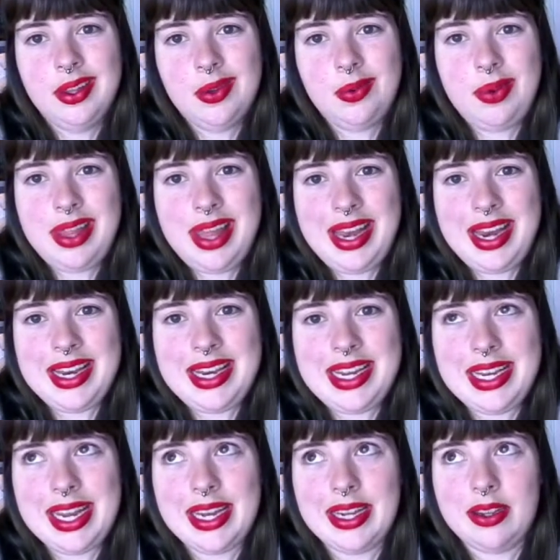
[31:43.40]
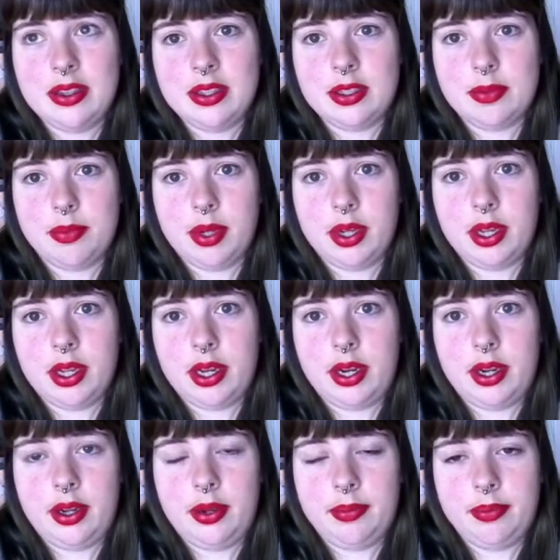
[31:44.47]
with any details, but
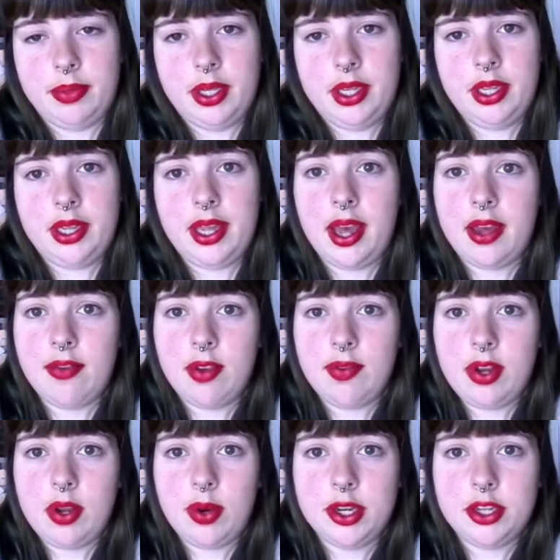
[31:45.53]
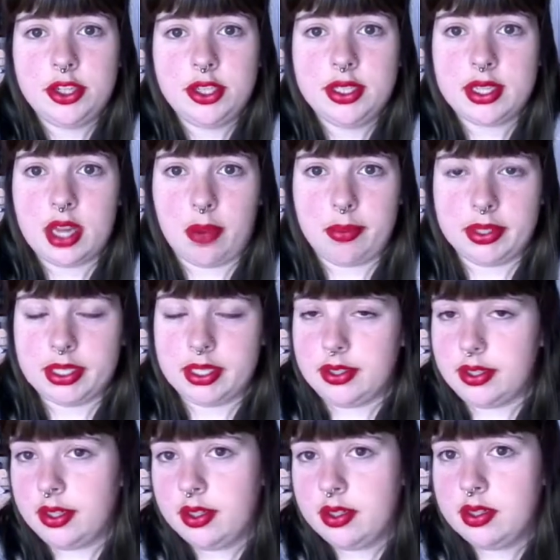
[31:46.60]
yeah, if you have any questions, comments,
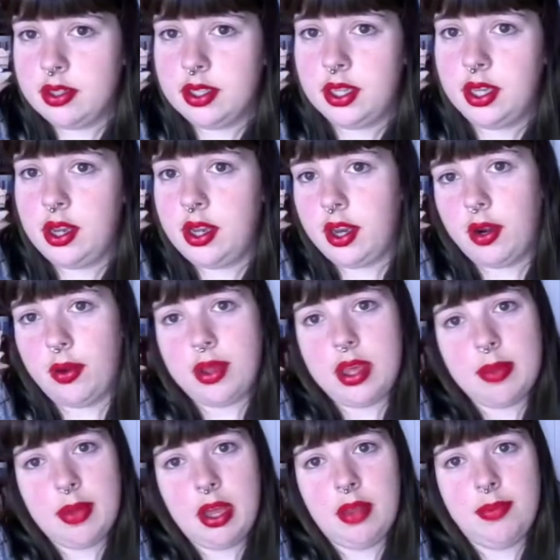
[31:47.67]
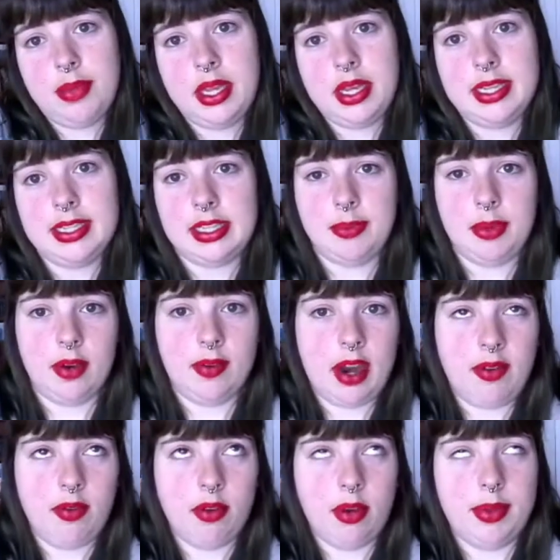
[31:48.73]
concerns, email me, send me a
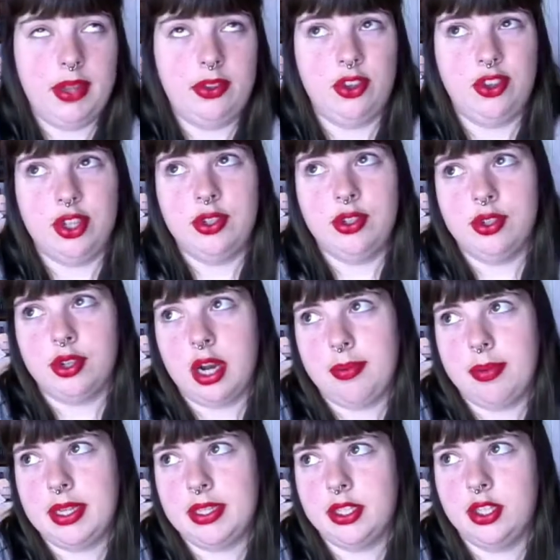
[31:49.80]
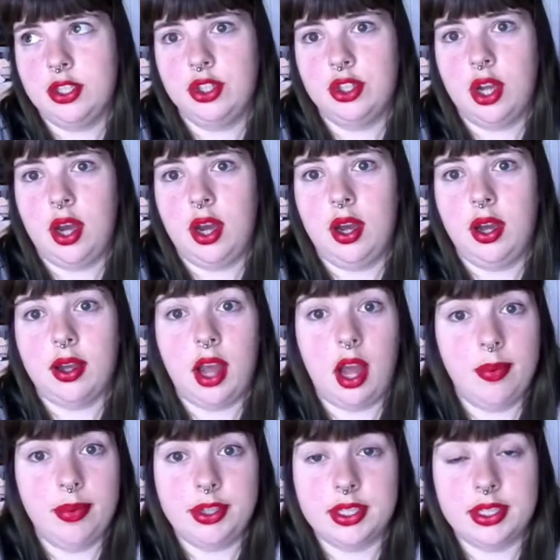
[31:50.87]
Ravelry message, Instagram message,
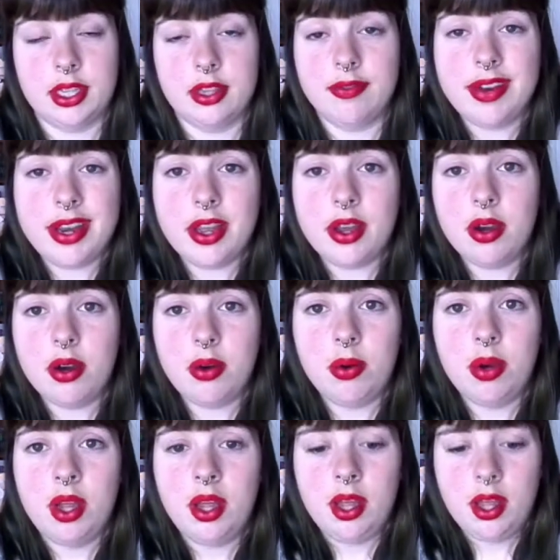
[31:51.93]
comment just on the video,